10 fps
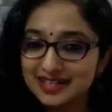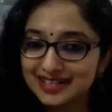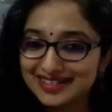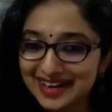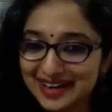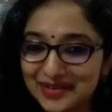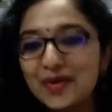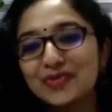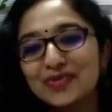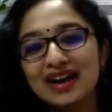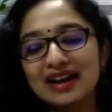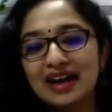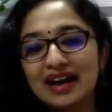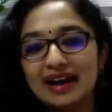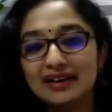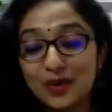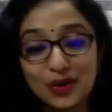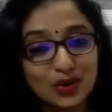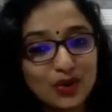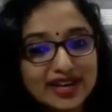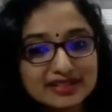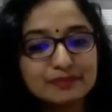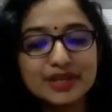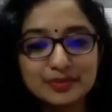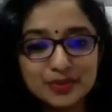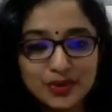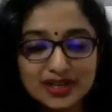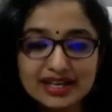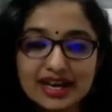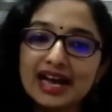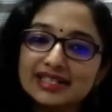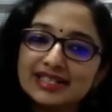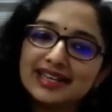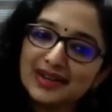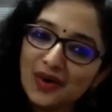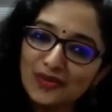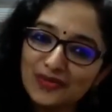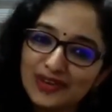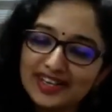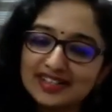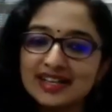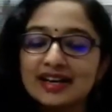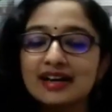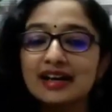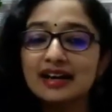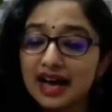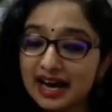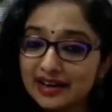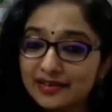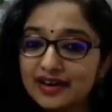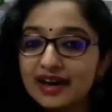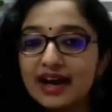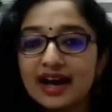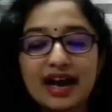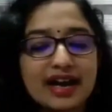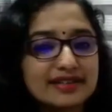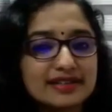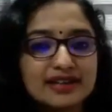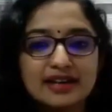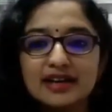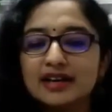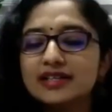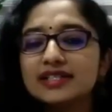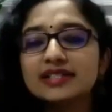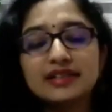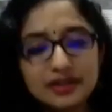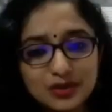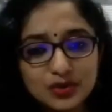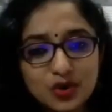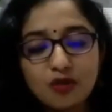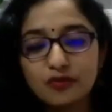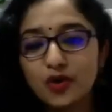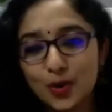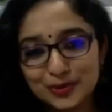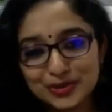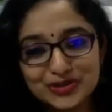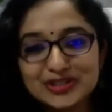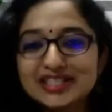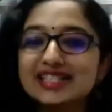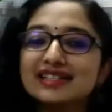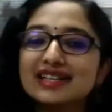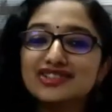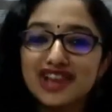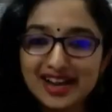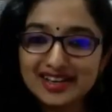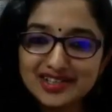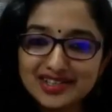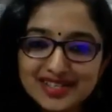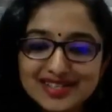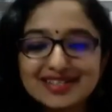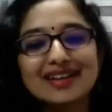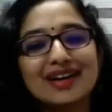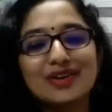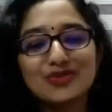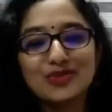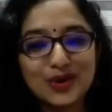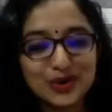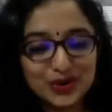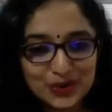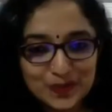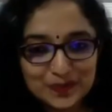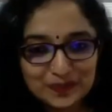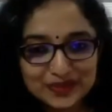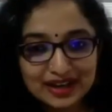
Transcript: taken care of. And always be bold and stay confident. Life has a slew of opportunities and challenges for you,